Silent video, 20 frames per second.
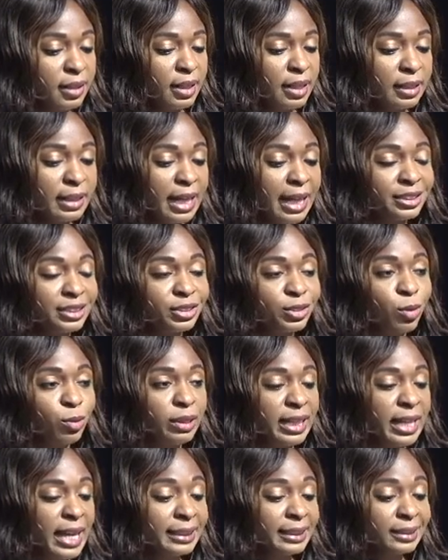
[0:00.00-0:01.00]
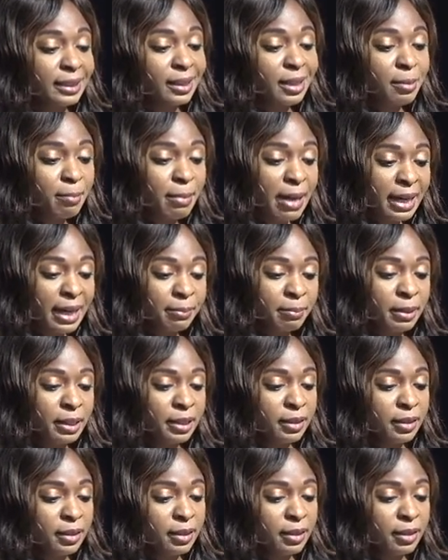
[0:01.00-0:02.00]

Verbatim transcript: not solely as a commandment,